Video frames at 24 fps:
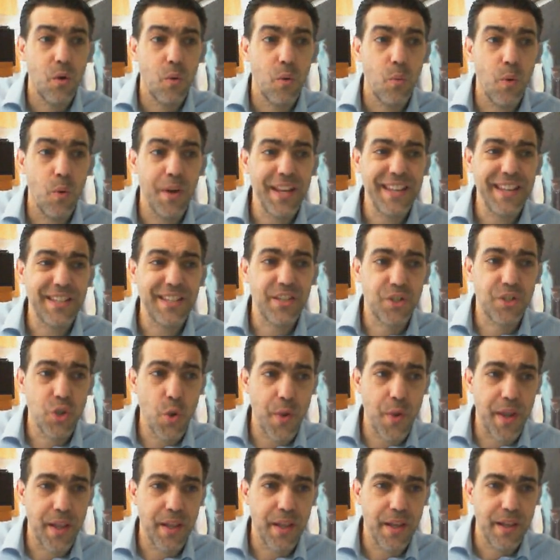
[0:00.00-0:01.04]
What it's
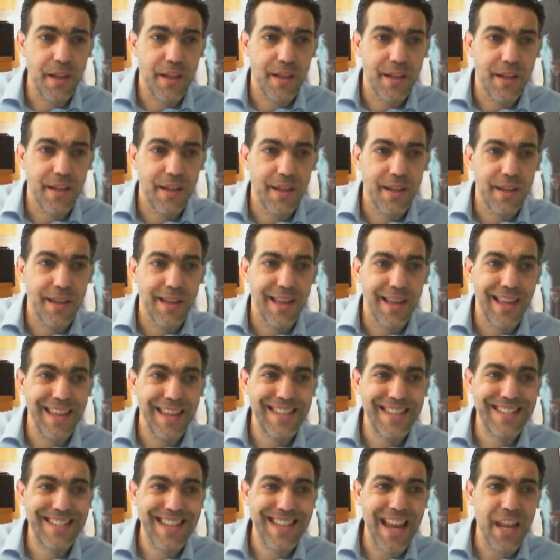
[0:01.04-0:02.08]
doing,
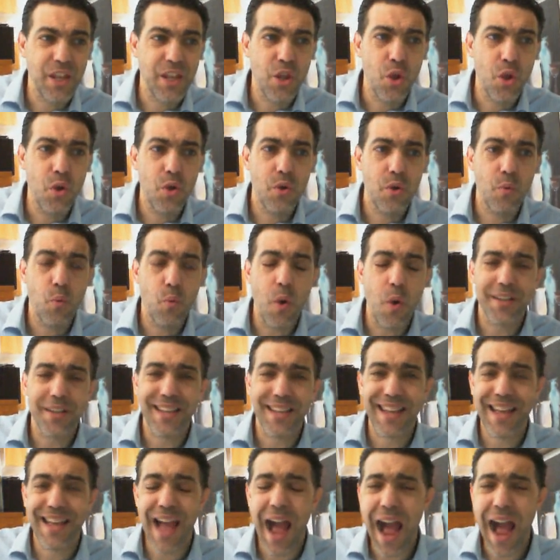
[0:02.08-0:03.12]
it's telling you
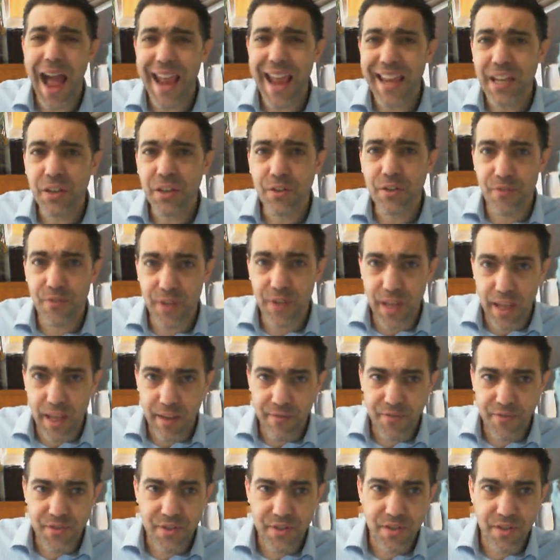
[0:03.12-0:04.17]
what kind of
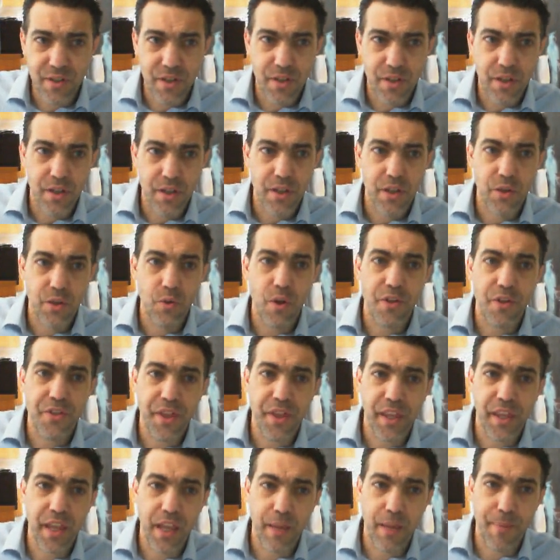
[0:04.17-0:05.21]
leaves you are thinking